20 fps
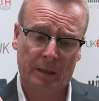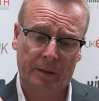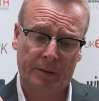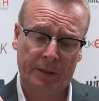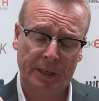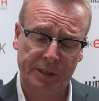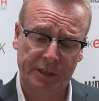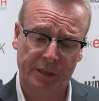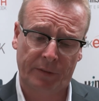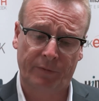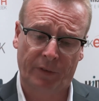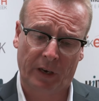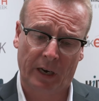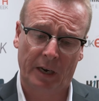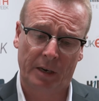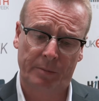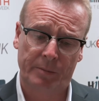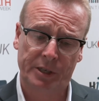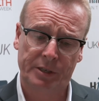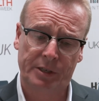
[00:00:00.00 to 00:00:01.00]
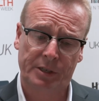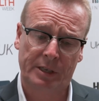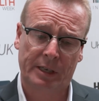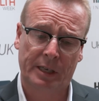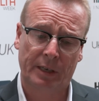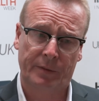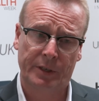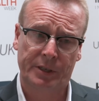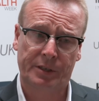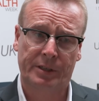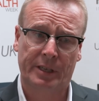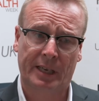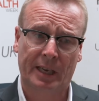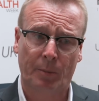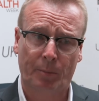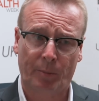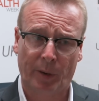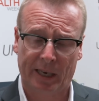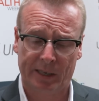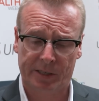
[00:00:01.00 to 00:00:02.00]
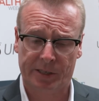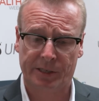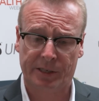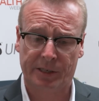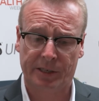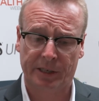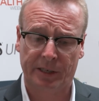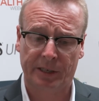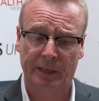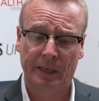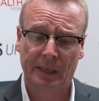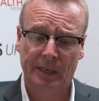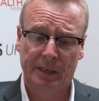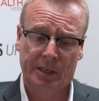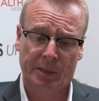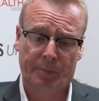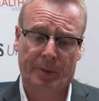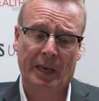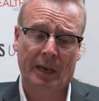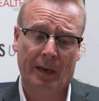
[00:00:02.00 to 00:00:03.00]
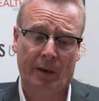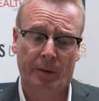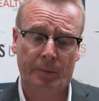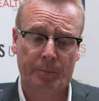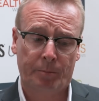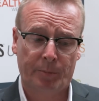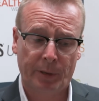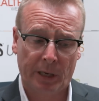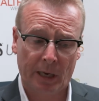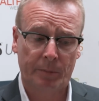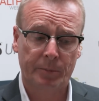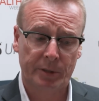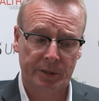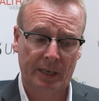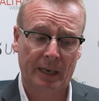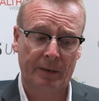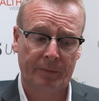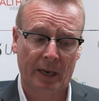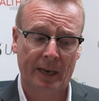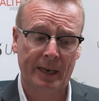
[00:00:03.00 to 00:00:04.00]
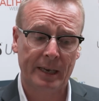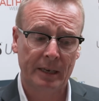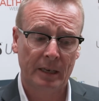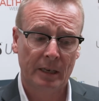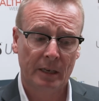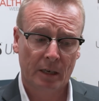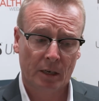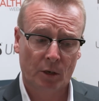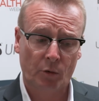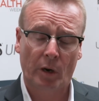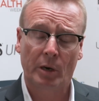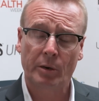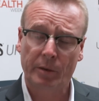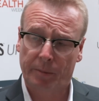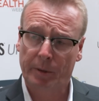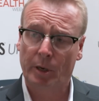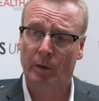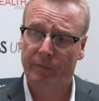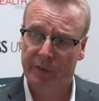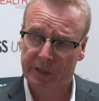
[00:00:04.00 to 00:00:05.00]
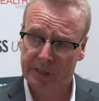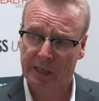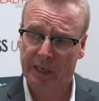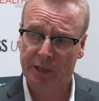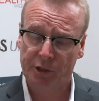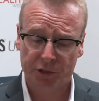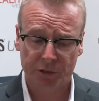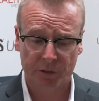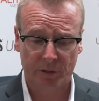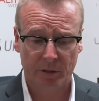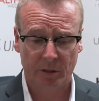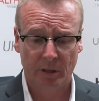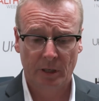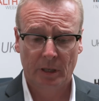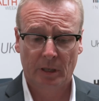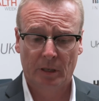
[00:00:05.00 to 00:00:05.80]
These environments give us the capacity to be able to have a grown-up conversation